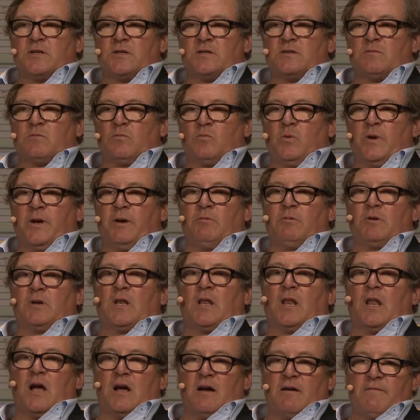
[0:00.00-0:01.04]
is we would
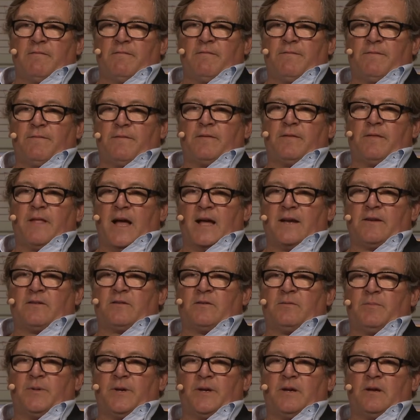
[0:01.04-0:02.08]
love that
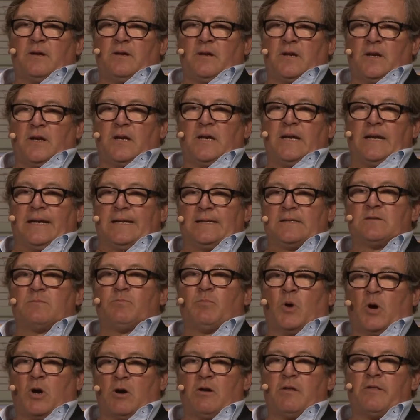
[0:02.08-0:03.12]
to be, and it is
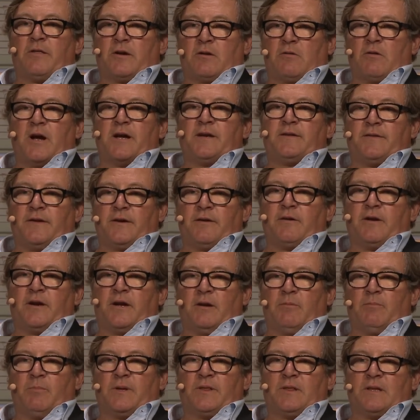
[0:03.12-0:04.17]
part of the
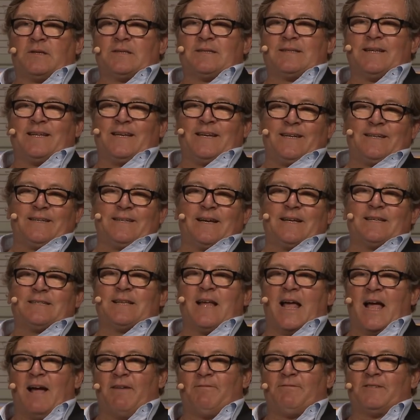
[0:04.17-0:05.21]
criteria, but the city does
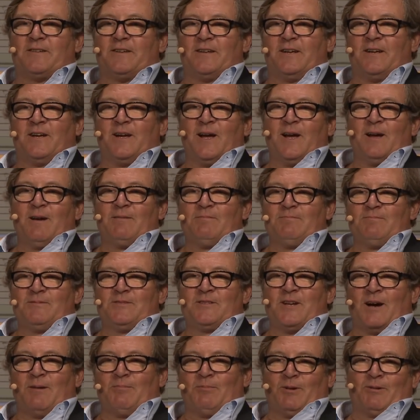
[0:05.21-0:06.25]
have to
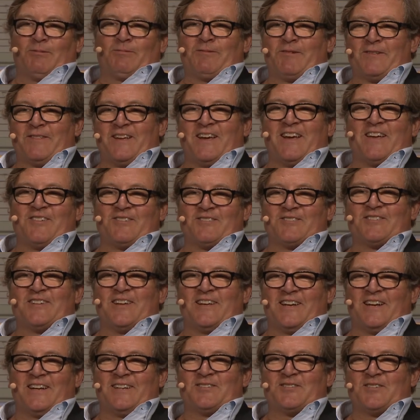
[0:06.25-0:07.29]
double for the other city.